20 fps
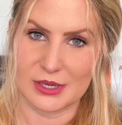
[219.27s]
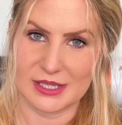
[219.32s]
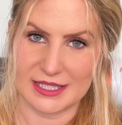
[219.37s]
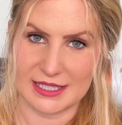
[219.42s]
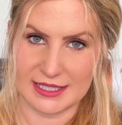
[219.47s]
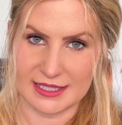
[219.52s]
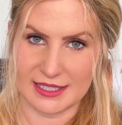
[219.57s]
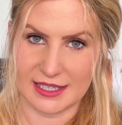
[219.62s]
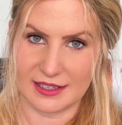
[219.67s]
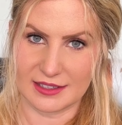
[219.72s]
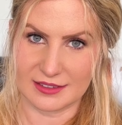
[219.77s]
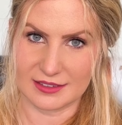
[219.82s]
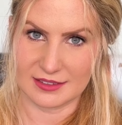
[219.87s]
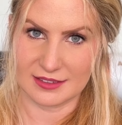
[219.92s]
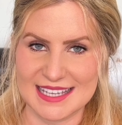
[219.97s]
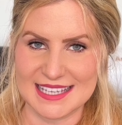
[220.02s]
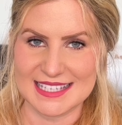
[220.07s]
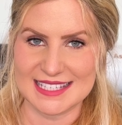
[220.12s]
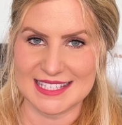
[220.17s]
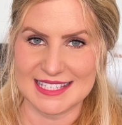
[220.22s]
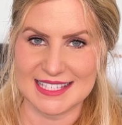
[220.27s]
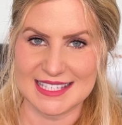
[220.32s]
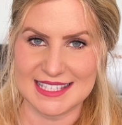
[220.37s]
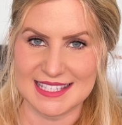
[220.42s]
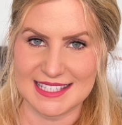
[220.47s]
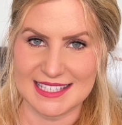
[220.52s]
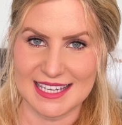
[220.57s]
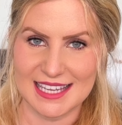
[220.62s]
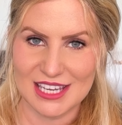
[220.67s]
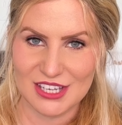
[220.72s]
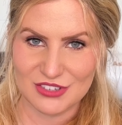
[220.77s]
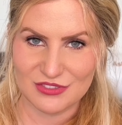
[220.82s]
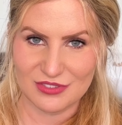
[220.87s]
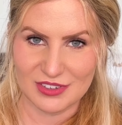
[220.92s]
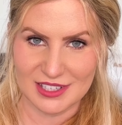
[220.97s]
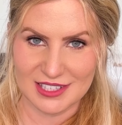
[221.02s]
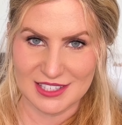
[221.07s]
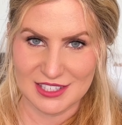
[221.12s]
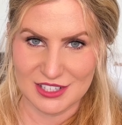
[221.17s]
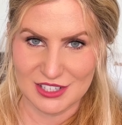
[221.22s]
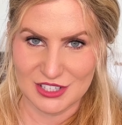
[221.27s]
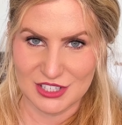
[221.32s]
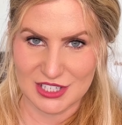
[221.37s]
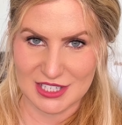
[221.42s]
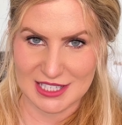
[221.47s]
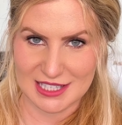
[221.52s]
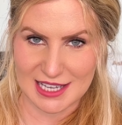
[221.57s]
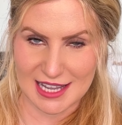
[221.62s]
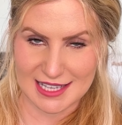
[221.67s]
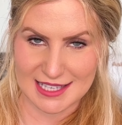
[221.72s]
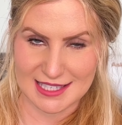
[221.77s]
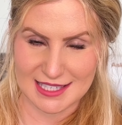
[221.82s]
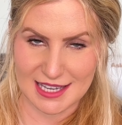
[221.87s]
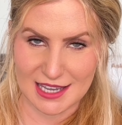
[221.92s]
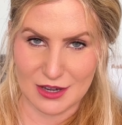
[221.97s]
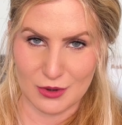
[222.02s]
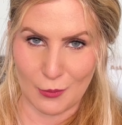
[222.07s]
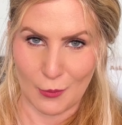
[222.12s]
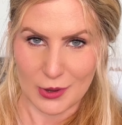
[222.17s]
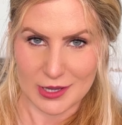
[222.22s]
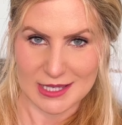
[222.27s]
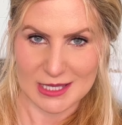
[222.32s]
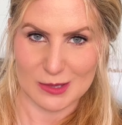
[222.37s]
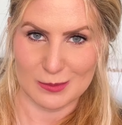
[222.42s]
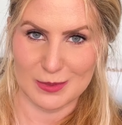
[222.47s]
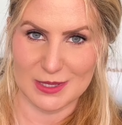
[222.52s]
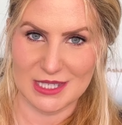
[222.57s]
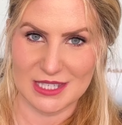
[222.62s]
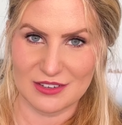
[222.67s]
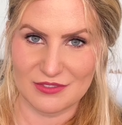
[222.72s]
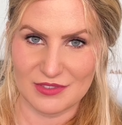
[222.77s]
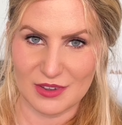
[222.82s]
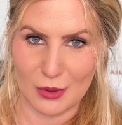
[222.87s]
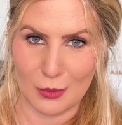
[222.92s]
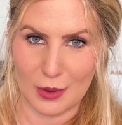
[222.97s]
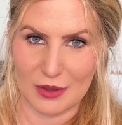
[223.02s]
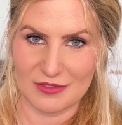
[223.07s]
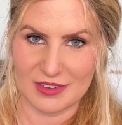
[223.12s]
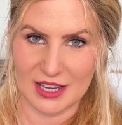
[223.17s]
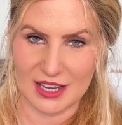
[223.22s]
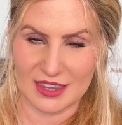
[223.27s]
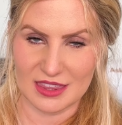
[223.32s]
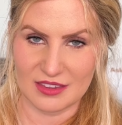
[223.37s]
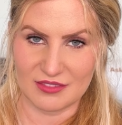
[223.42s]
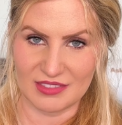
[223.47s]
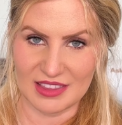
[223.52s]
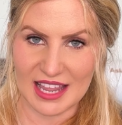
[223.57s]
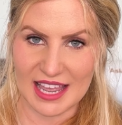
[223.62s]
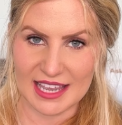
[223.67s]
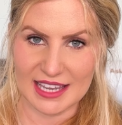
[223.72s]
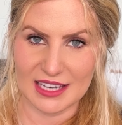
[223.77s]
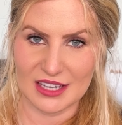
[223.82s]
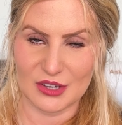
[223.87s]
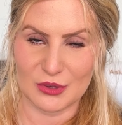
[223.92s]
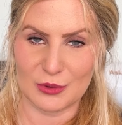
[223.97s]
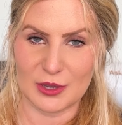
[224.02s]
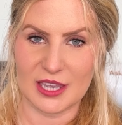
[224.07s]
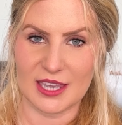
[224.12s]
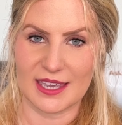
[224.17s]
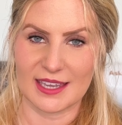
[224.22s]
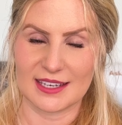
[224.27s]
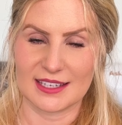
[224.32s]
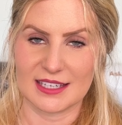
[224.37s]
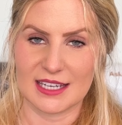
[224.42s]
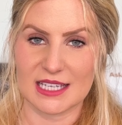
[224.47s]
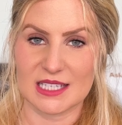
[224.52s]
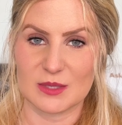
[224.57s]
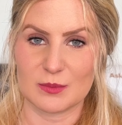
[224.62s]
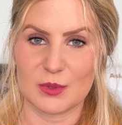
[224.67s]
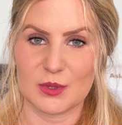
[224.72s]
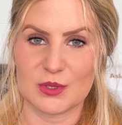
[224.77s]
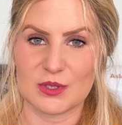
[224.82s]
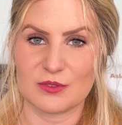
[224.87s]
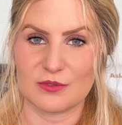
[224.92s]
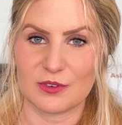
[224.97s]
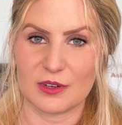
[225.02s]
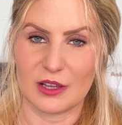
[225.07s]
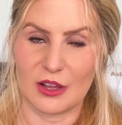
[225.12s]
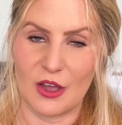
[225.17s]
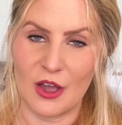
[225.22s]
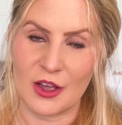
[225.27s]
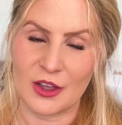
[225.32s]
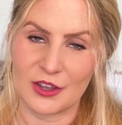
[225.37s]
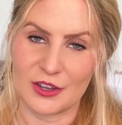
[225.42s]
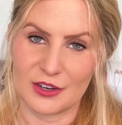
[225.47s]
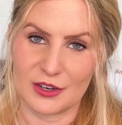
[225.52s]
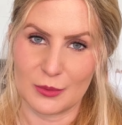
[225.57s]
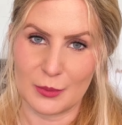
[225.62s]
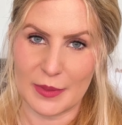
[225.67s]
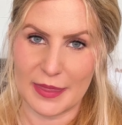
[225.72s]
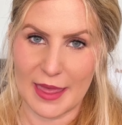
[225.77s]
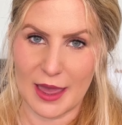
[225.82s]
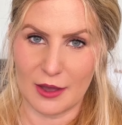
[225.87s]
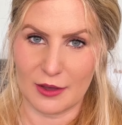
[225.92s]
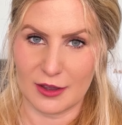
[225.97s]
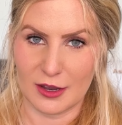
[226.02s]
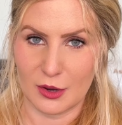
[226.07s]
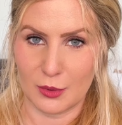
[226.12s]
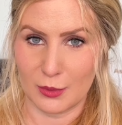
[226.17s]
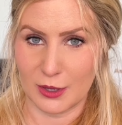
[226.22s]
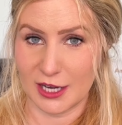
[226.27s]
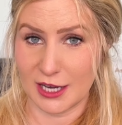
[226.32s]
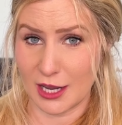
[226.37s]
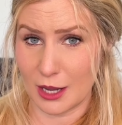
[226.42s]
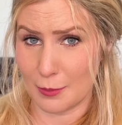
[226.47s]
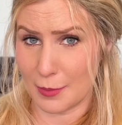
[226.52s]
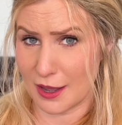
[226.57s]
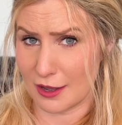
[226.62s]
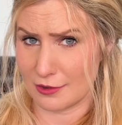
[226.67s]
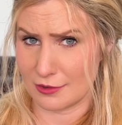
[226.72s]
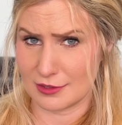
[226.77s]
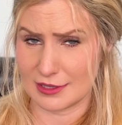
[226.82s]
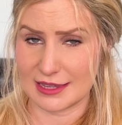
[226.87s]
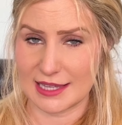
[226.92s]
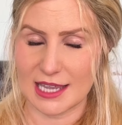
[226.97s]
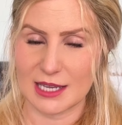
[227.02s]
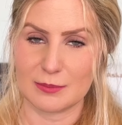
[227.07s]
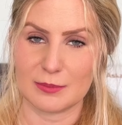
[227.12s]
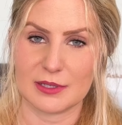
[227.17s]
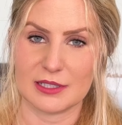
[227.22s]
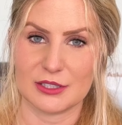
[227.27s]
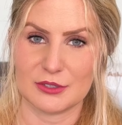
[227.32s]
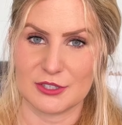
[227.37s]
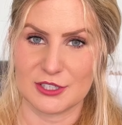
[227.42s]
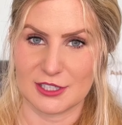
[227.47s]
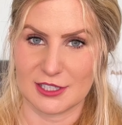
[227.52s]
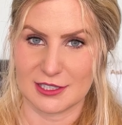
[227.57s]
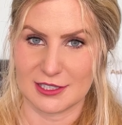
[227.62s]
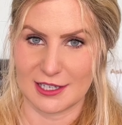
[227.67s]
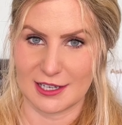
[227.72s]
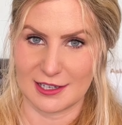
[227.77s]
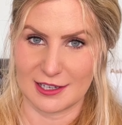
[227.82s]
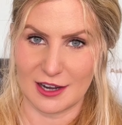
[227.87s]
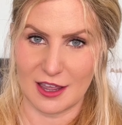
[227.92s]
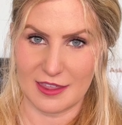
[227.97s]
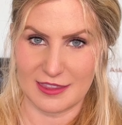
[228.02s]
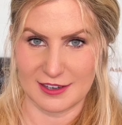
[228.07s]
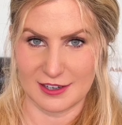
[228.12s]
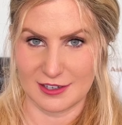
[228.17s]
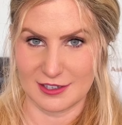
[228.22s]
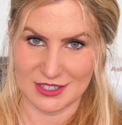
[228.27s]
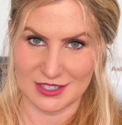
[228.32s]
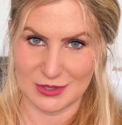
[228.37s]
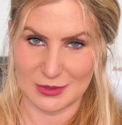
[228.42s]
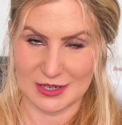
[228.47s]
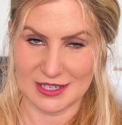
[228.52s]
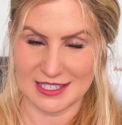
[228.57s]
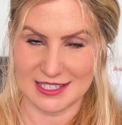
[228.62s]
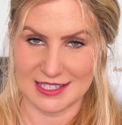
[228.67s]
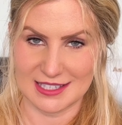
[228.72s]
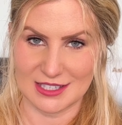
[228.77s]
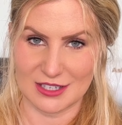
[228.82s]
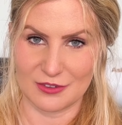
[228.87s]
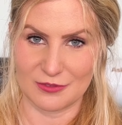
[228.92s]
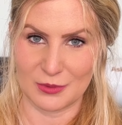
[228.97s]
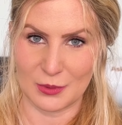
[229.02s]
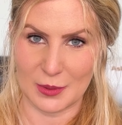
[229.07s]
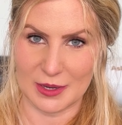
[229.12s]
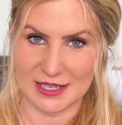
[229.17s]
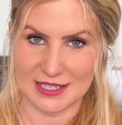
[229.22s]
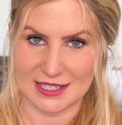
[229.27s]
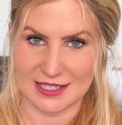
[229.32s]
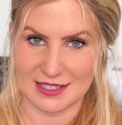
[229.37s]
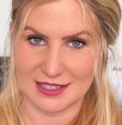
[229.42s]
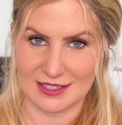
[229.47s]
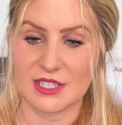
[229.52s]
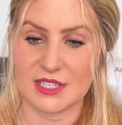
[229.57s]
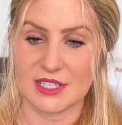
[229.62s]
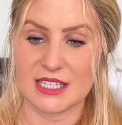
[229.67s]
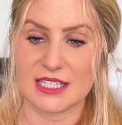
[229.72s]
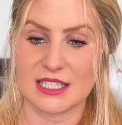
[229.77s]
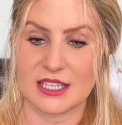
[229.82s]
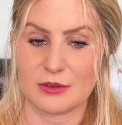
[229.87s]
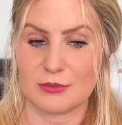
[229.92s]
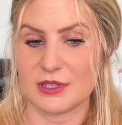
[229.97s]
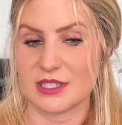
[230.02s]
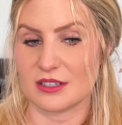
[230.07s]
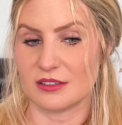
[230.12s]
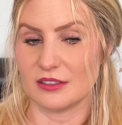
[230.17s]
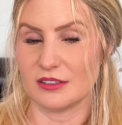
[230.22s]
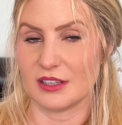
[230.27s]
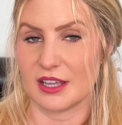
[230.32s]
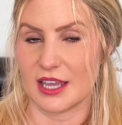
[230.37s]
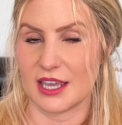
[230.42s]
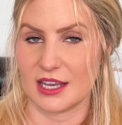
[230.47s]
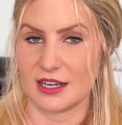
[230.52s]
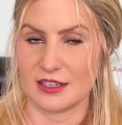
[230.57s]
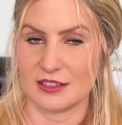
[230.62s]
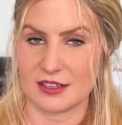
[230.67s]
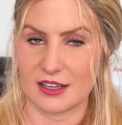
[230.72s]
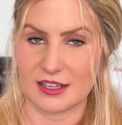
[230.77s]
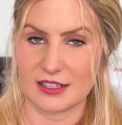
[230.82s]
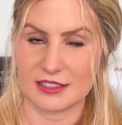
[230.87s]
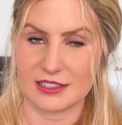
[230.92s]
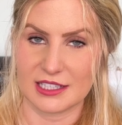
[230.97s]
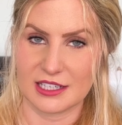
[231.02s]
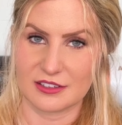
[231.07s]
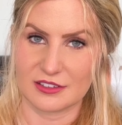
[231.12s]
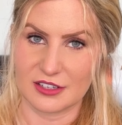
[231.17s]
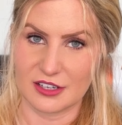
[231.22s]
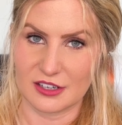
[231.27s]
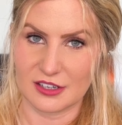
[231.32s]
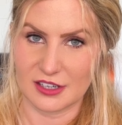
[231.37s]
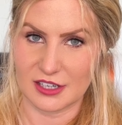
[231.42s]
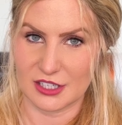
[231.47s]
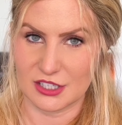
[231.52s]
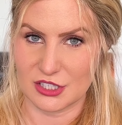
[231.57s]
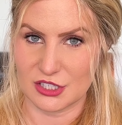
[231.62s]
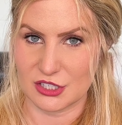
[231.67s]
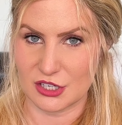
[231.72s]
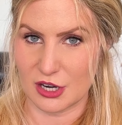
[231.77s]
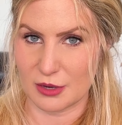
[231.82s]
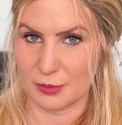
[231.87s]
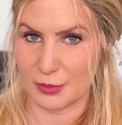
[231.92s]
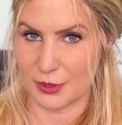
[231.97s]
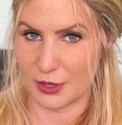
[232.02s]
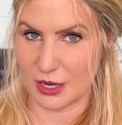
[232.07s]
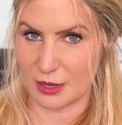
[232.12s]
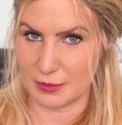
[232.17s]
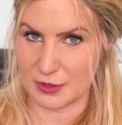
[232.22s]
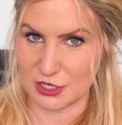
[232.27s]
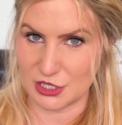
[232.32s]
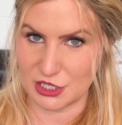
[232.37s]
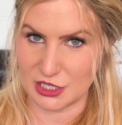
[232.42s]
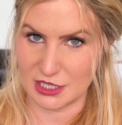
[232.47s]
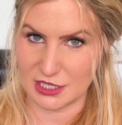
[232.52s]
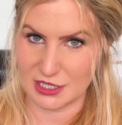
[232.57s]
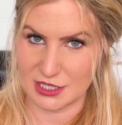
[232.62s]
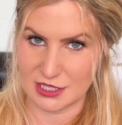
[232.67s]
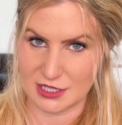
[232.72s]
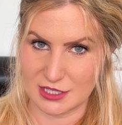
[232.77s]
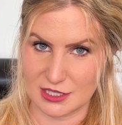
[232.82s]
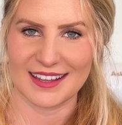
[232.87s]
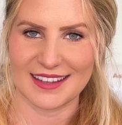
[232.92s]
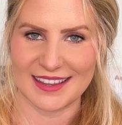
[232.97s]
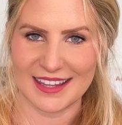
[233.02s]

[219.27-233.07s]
detail. Since each filter just lets in one specific wavelength of light, we can expose for longer without worrying about light pollution and other sources of noise. This can result in clearer and sharper images.